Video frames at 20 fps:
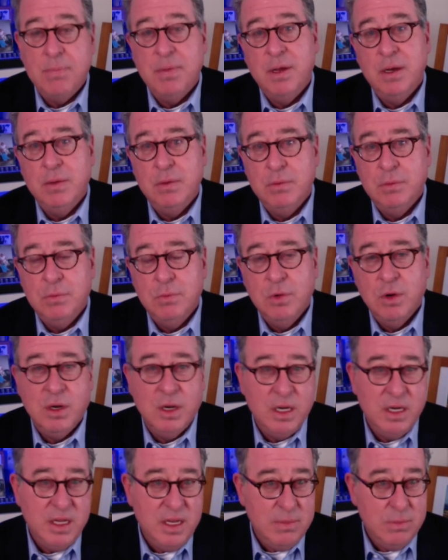but we're
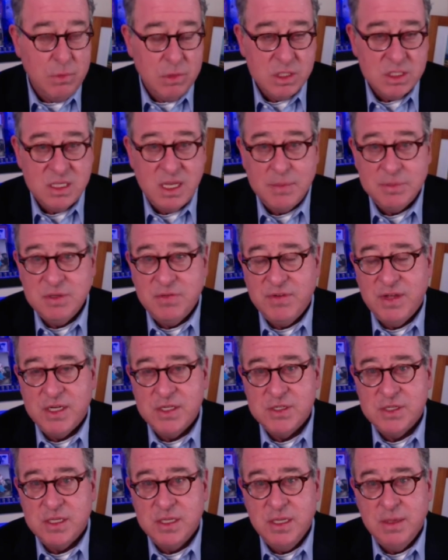going to need more steps
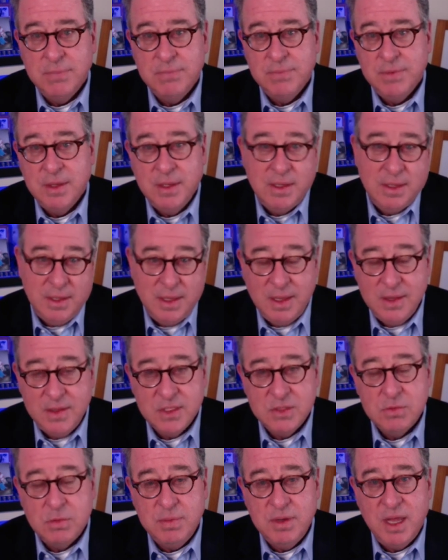eventually, and
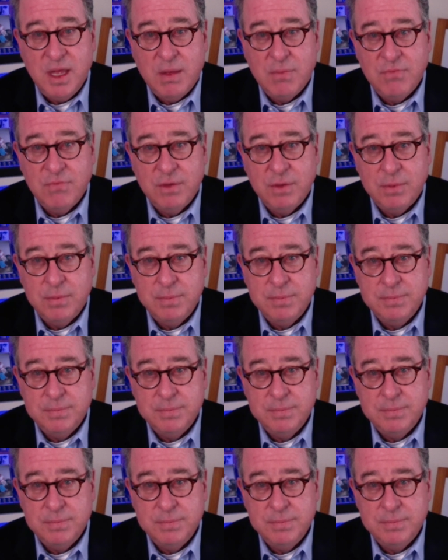this will be helpful.